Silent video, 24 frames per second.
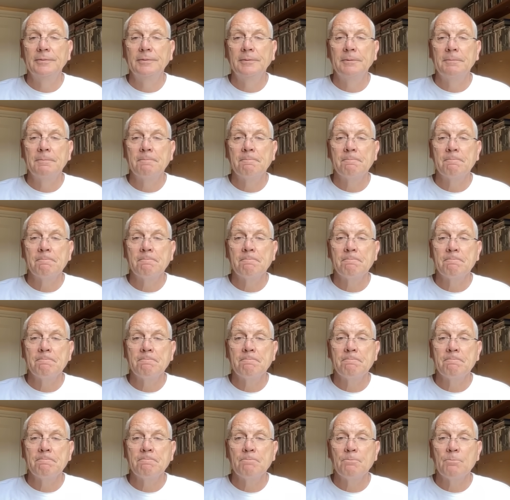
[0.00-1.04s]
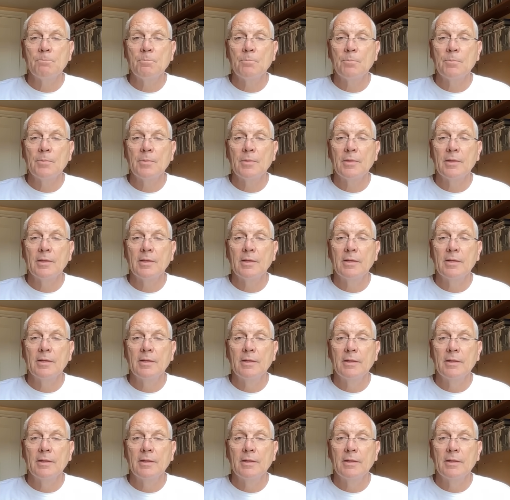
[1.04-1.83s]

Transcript: [no speech]